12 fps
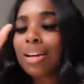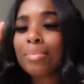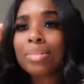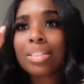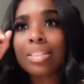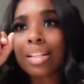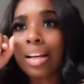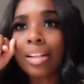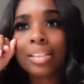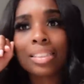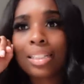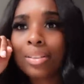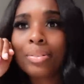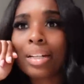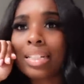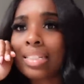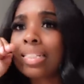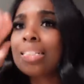I'm just not gonna take you
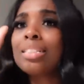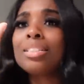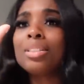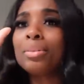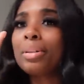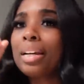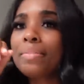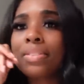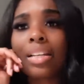guys because I just don't have